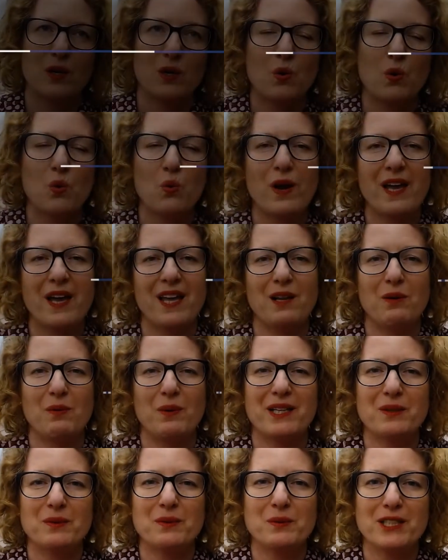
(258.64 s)
Well,
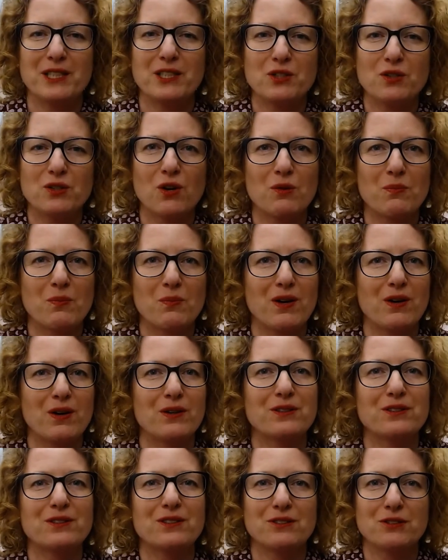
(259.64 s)
when you talk
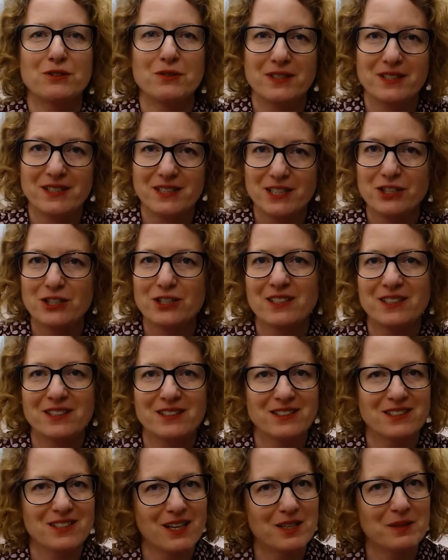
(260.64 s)
about traditional
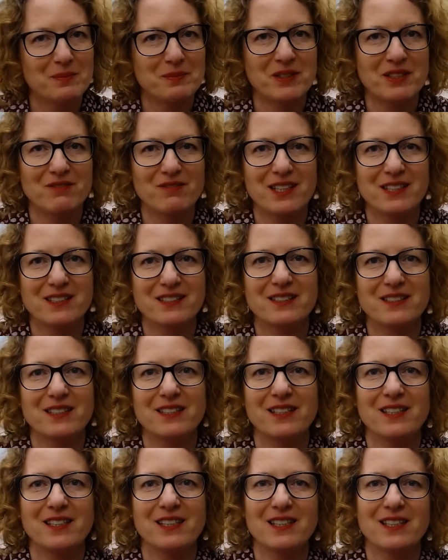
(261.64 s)
startup
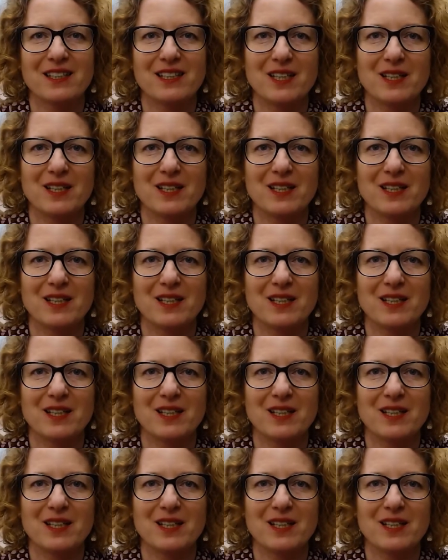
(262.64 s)
investing,